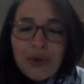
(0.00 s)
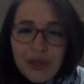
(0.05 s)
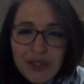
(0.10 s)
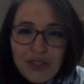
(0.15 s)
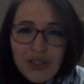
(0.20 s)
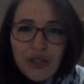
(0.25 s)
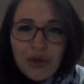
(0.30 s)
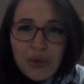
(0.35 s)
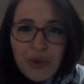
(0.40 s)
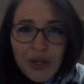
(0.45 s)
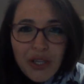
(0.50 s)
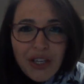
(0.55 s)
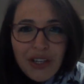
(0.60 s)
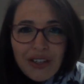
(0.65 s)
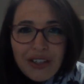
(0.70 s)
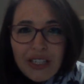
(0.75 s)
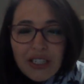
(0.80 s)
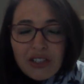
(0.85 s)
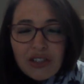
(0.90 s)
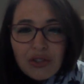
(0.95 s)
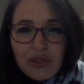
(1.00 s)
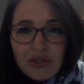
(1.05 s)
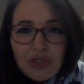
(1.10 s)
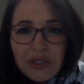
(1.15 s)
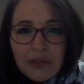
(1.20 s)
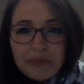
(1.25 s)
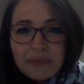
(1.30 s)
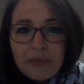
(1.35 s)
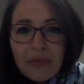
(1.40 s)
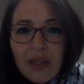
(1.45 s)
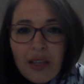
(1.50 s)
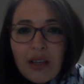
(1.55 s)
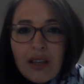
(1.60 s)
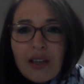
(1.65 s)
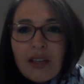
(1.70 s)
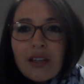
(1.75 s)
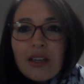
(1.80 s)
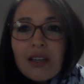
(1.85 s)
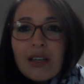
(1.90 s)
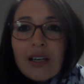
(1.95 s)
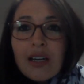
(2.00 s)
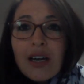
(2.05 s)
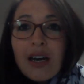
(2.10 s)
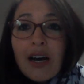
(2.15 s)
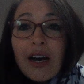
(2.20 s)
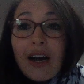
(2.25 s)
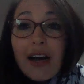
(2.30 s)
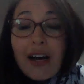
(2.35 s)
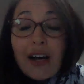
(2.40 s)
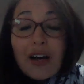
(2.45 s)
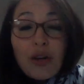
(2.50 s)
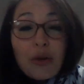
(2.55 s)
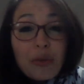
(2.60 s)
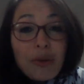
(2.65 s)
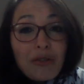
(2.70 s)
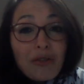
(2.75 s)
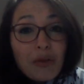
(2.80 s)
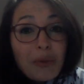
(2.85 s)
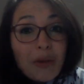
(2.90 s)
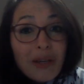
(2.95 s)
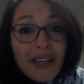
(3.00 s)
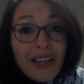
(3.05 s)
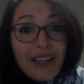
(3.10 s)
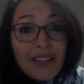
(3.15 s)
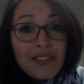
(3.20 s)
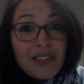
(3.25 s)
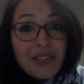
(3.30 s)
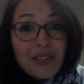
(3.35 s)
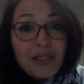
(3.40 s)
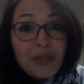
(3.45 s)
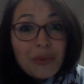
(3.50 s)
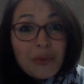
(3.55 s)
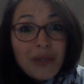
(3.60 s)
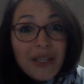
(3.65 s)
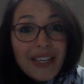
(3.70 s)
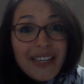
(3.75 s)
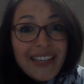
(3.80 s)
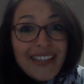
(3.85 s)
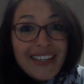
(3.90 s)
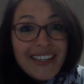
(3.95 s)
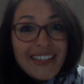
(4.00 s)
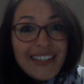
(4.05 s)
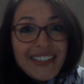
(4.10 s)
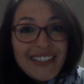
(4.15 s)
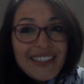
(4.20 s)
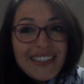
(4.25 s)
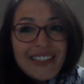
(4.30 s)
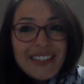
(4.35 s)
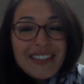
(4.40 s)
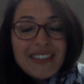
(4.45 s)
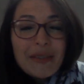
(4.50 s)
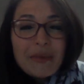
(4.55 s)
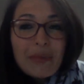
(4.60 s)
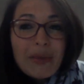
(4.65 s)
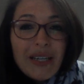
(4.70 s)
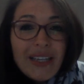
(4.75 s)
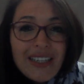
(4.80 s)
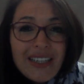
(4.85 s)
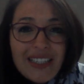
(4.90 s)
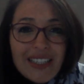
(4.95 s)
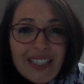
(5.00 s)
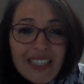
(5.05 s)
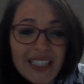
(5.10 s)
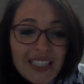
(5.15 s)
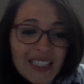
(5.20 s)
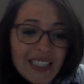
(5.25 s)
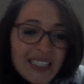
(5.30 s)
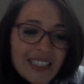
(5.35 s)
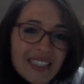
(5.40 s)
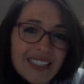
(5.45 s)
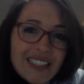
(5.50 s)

we start working on our children. I hope everybody has a good week. Bye.